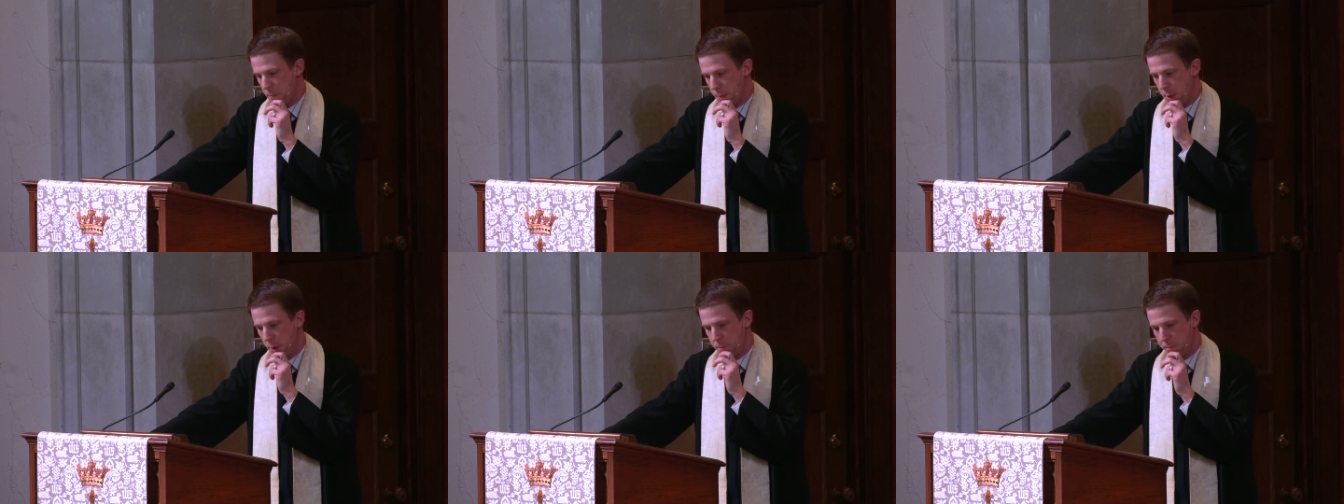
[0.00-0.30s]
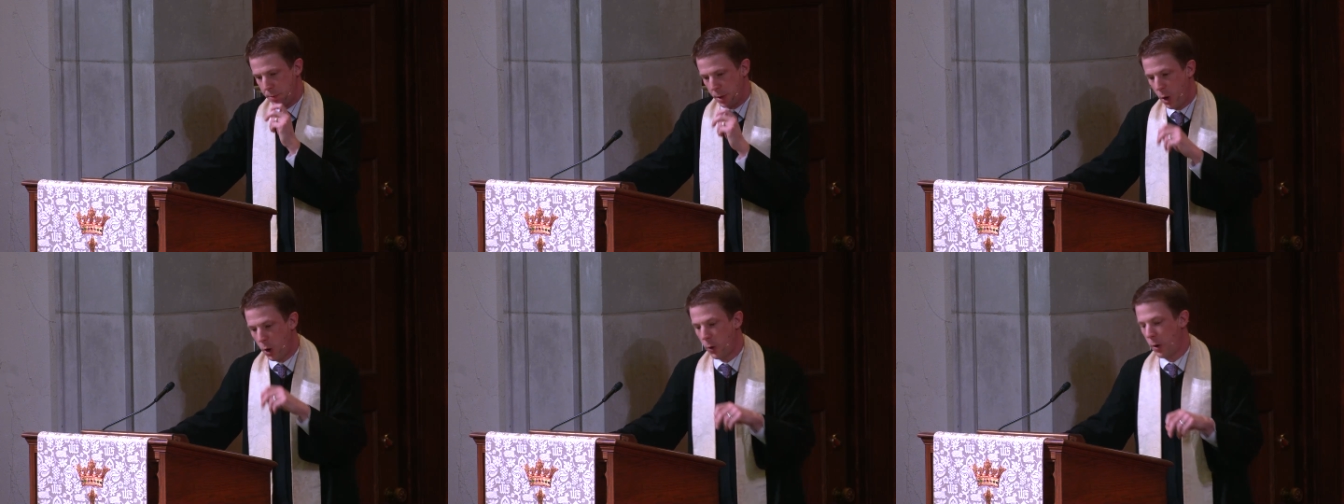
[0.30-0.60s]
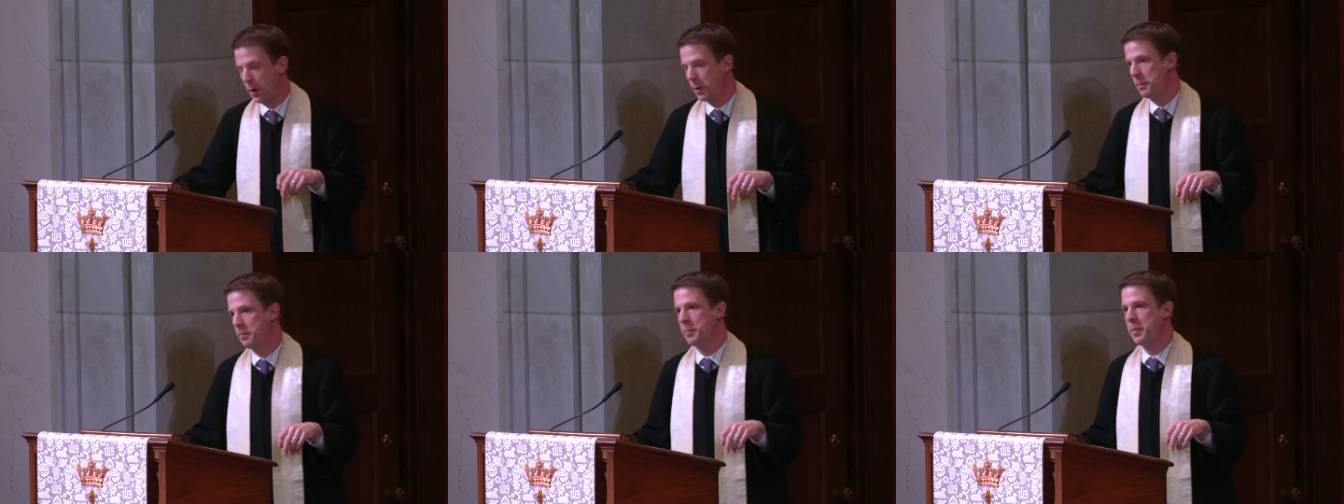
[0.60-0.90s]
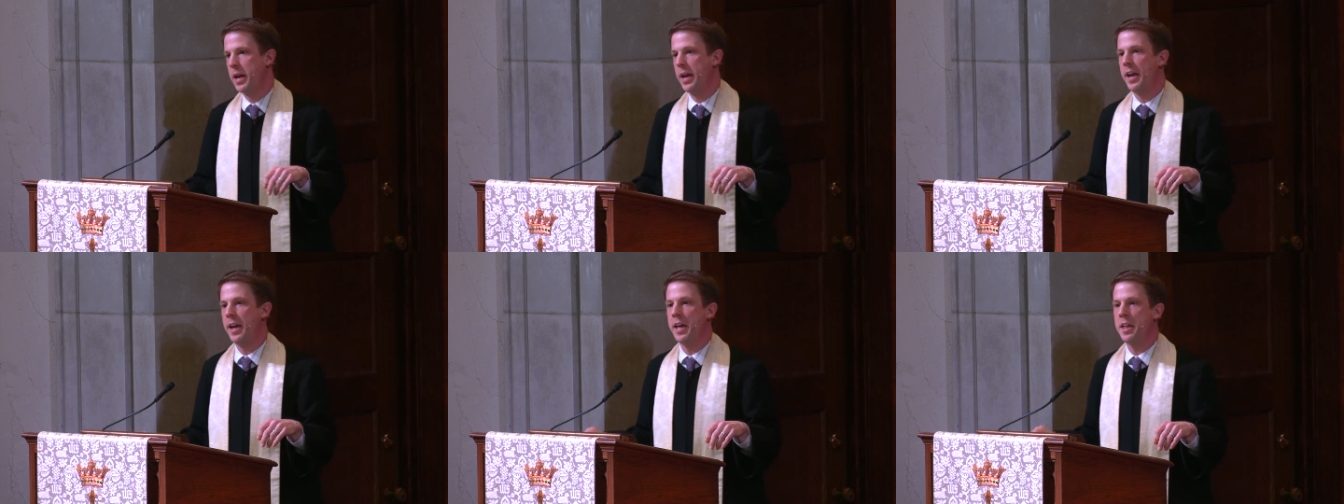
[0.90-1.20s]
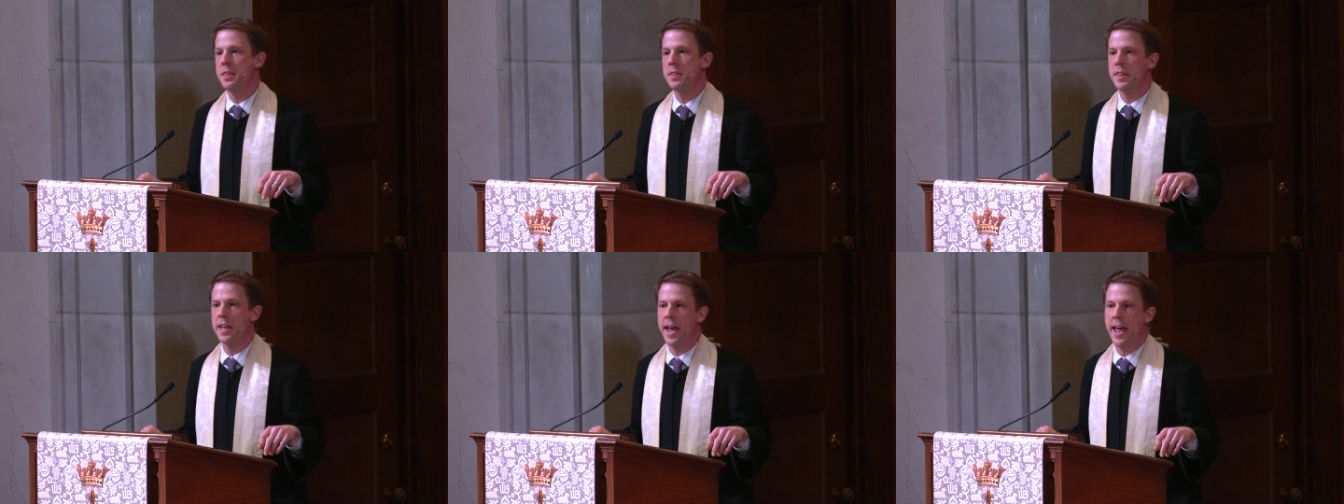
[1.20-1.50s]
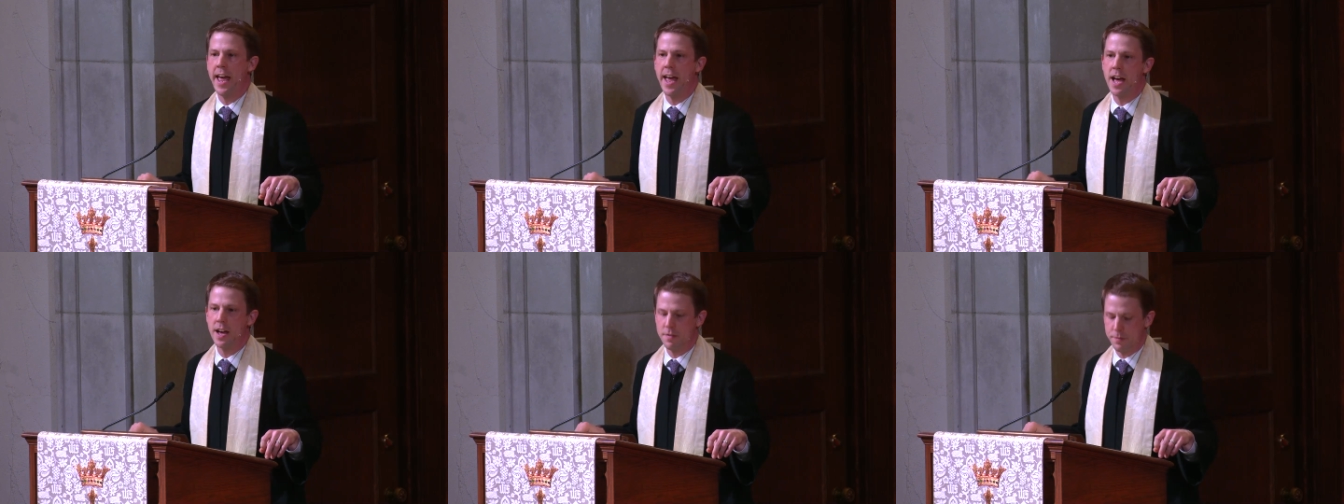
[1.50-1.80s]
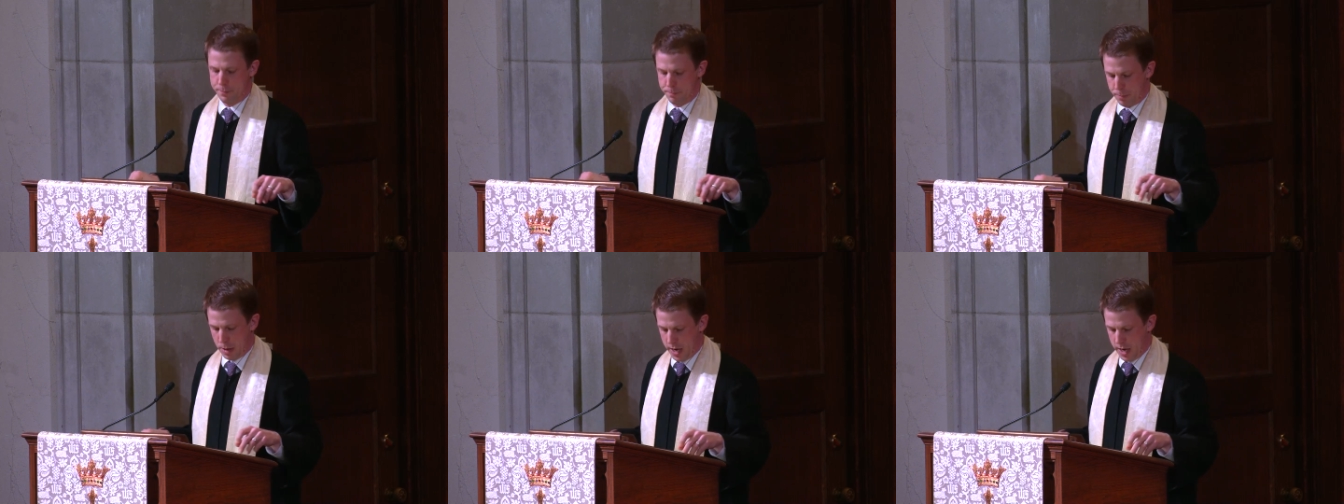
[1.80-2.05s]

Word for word: the poem and the half